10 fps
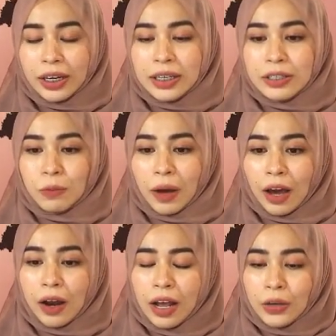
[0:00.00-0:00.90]
It is
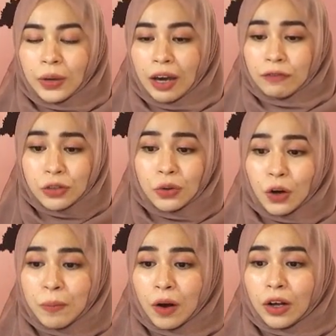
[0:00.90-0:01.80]
where you have two
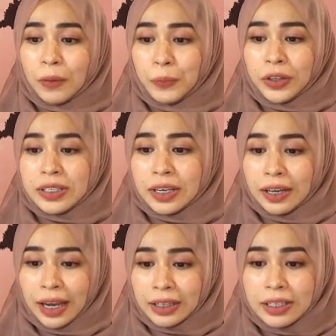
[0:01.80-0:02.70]
or more computers
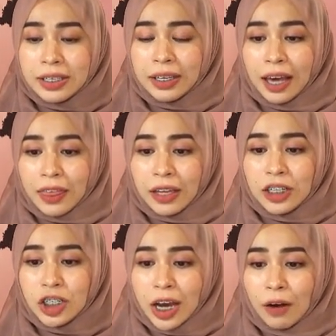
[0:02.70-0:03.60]
connected
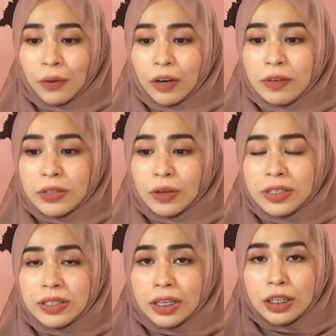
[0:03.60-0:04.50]
together, sharing
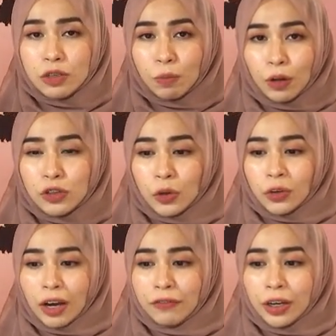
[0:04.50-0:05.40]
resources in a small
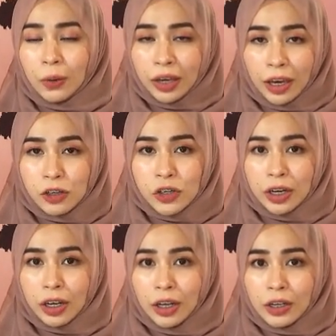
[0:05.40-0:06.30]
geographic location.